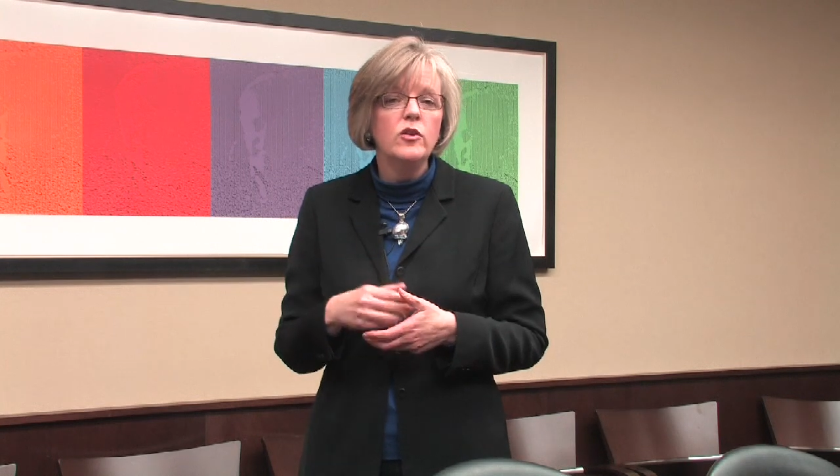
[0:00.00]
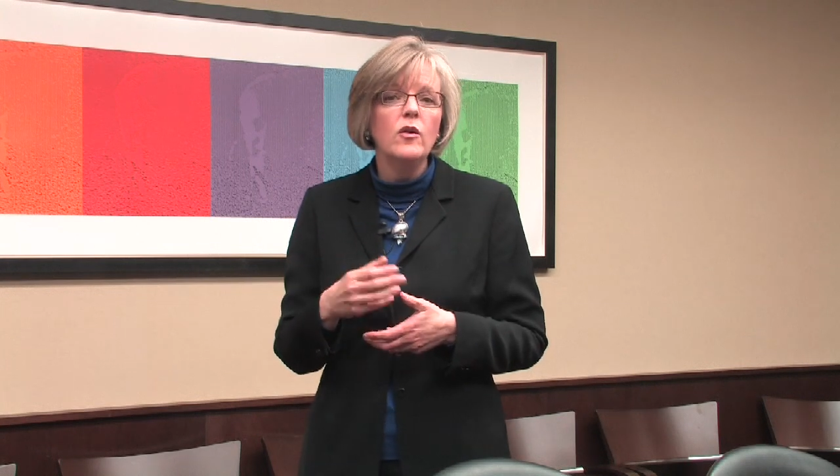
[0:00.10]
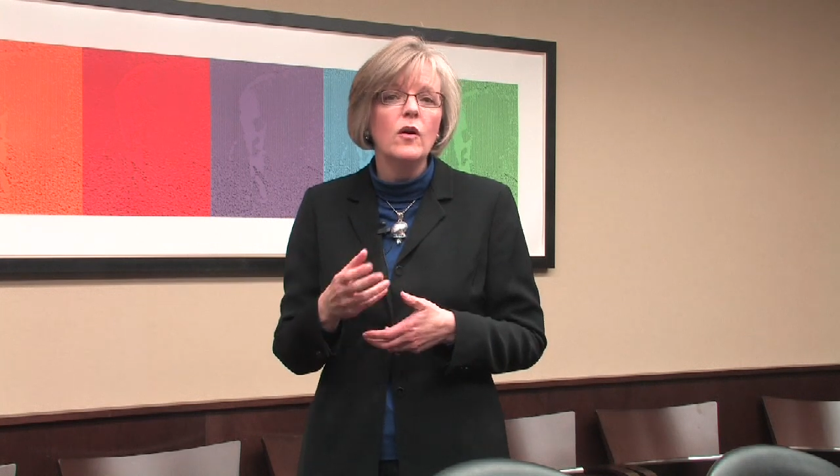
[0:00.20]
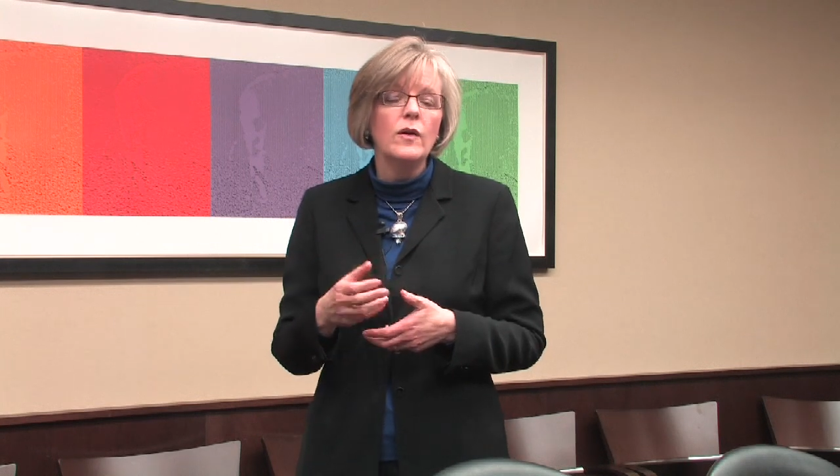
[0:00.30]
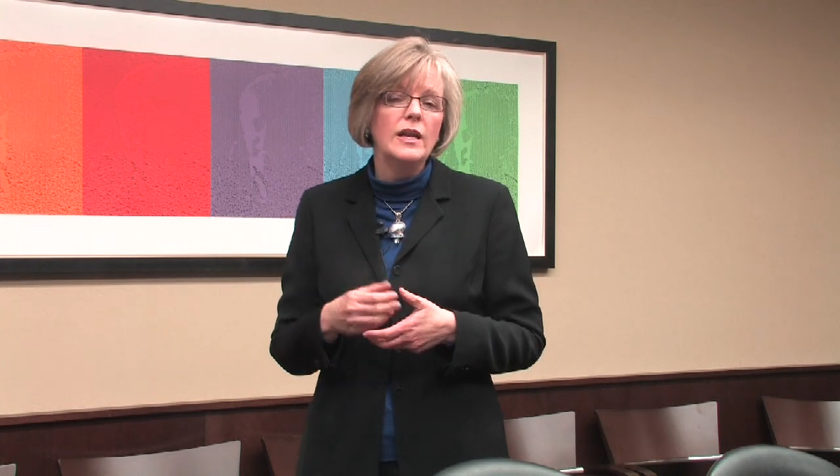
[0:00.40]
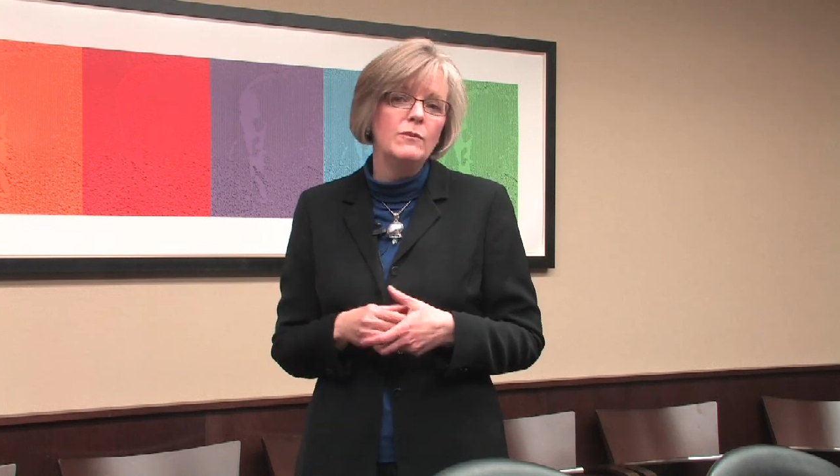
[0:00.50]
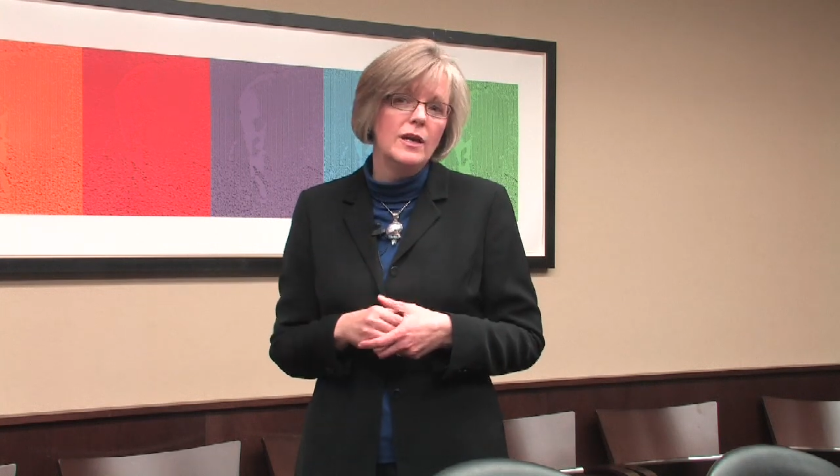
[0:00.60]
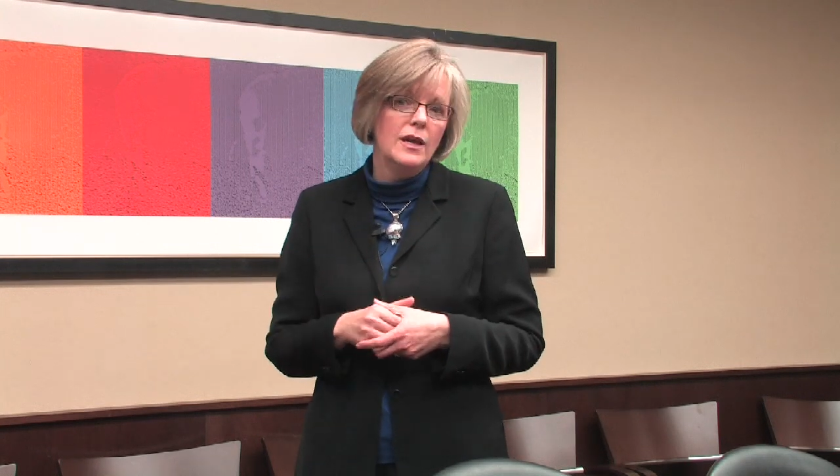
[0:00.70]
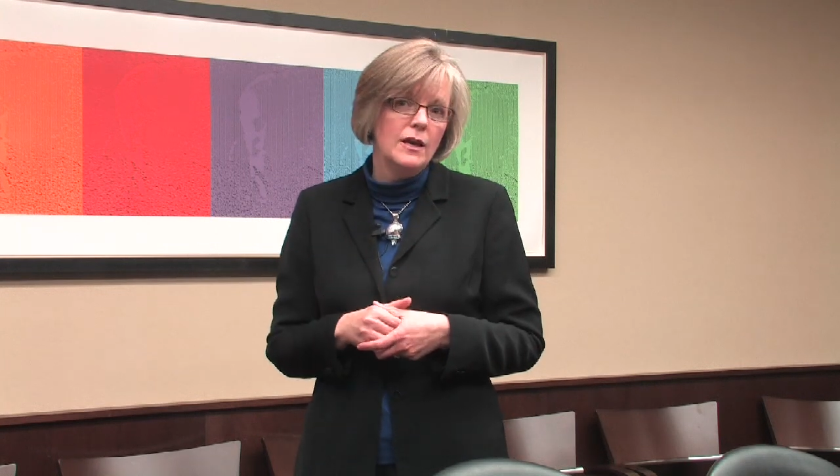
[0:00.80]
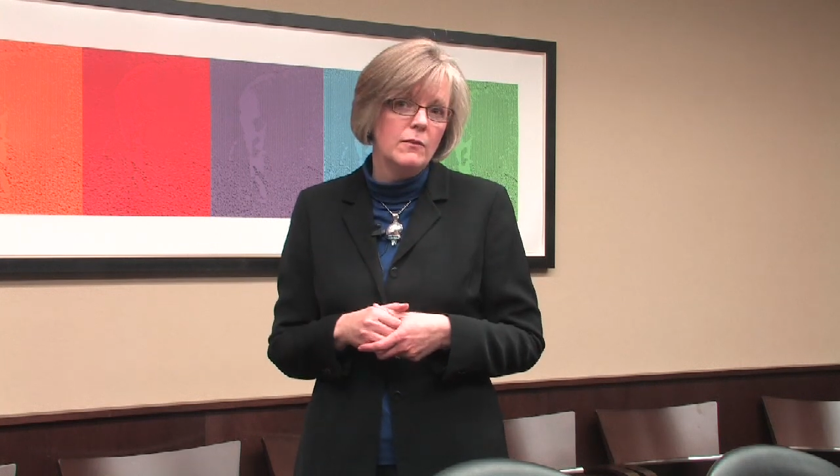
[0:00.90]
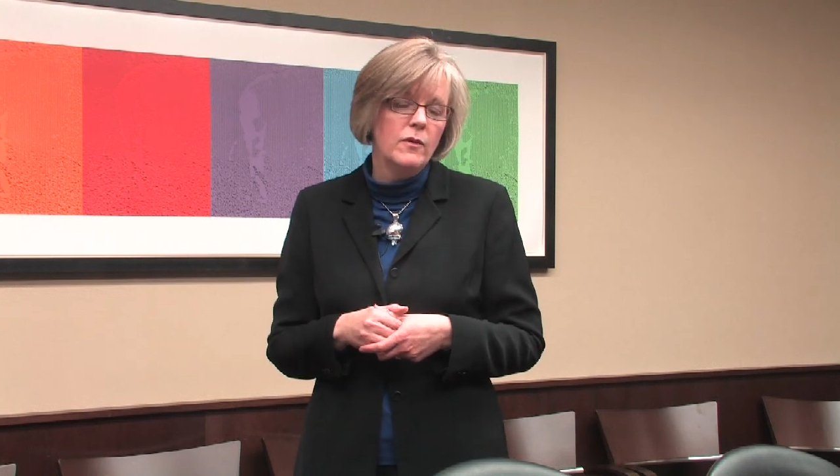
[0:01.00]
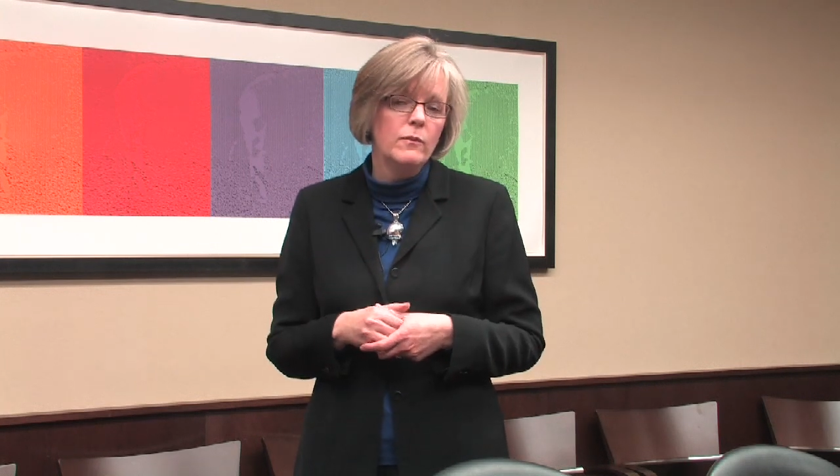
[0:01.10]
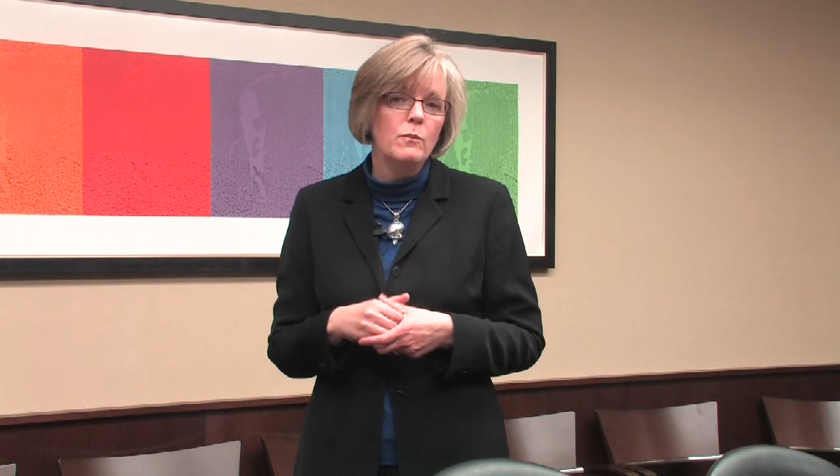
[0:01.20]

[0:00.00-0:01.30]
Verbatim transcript: you already begin